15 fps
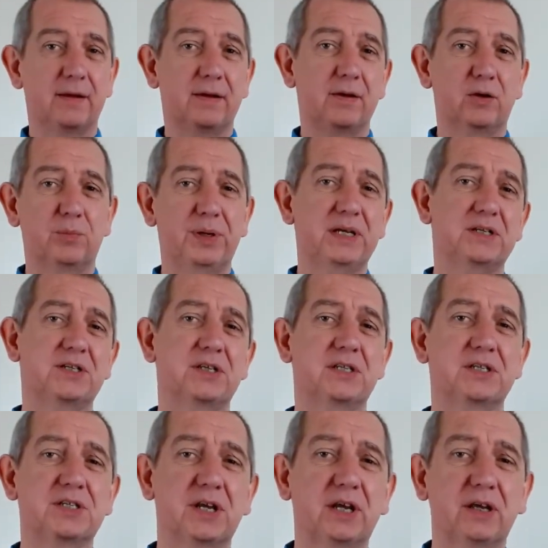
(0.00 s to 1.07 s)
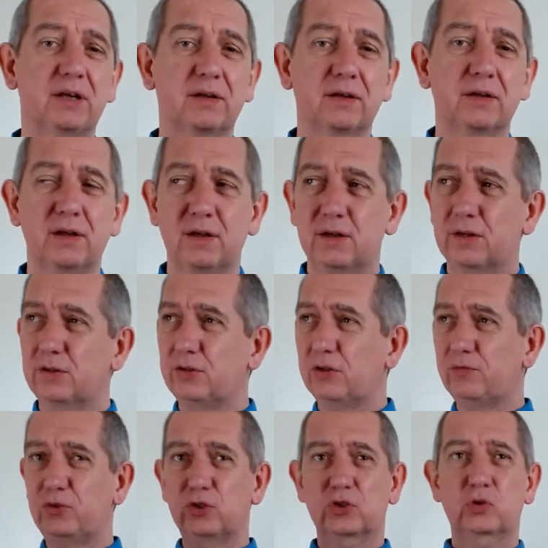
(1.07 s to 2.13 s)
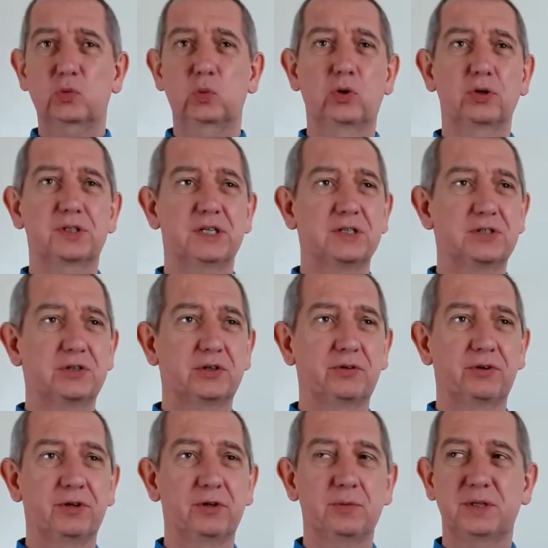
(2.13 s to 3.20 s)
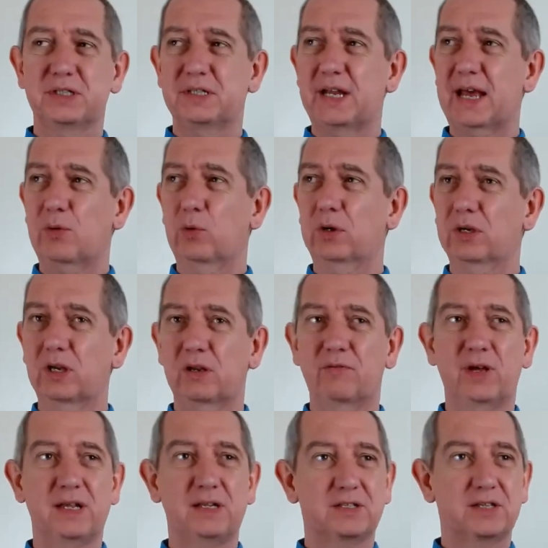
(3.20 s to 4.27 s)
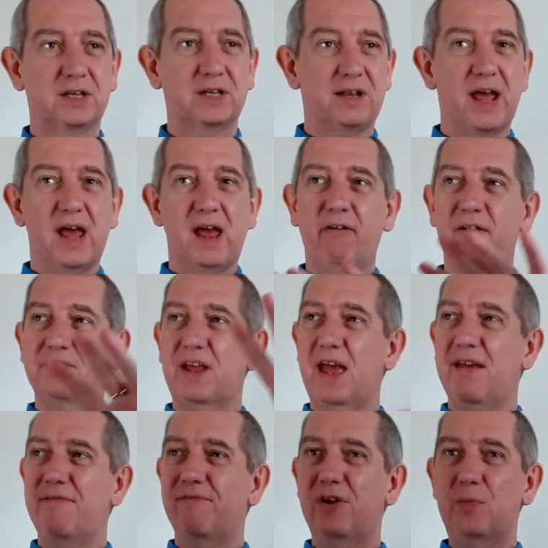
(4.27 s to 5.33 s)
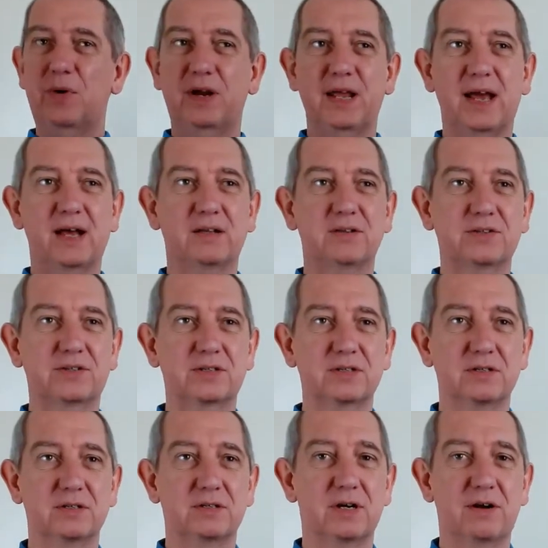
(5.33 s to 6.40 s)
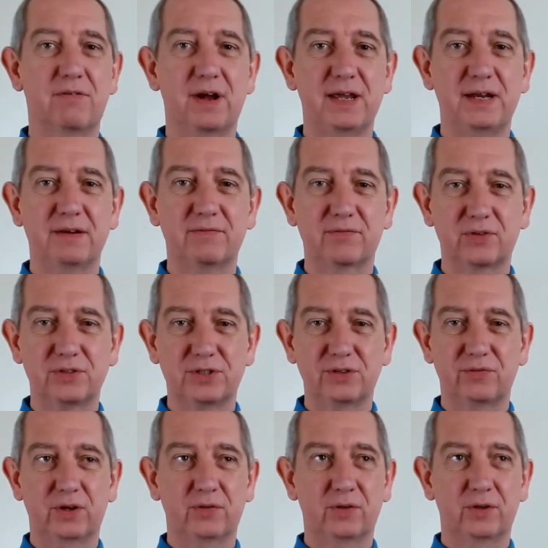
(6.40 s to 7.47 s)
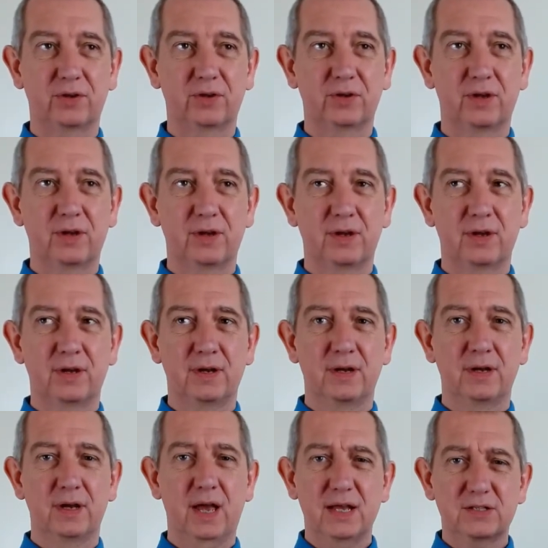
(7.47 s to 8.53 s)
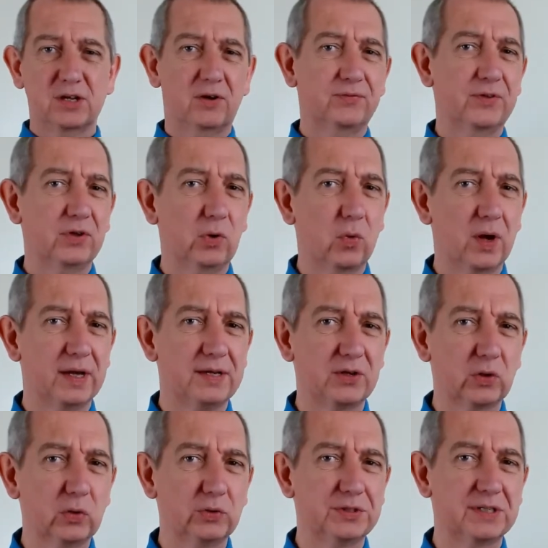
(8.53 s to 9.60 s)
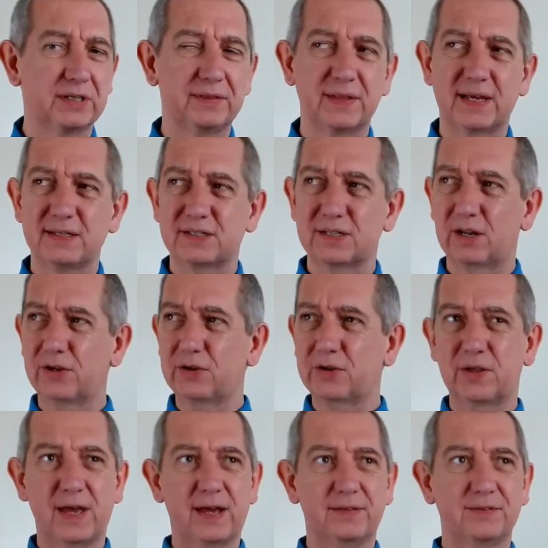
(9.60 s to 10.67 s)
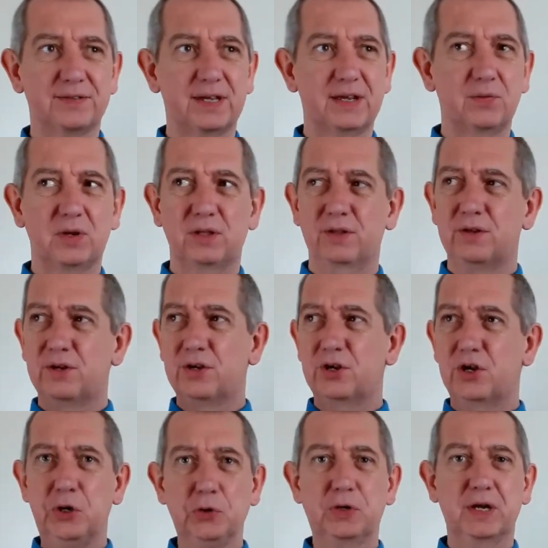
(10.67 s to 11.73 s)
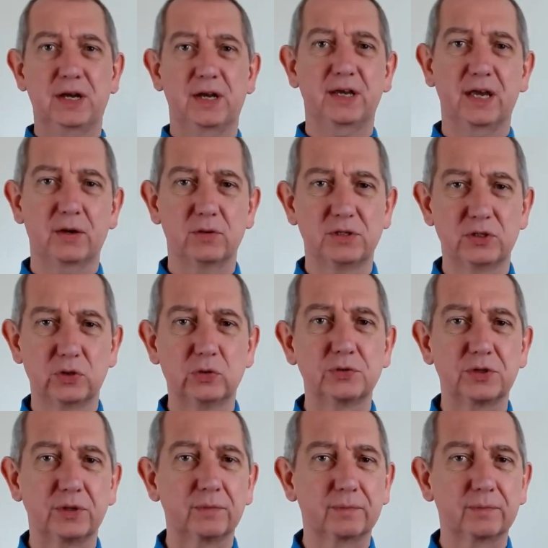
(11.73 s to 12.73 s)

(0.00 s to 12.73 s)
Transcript: Picture the scene. You've just walked into the room at a networking event and there is everybody else arrayed in front of you. It's often quite daunting then to look at that and say, well, who can I go and talk to?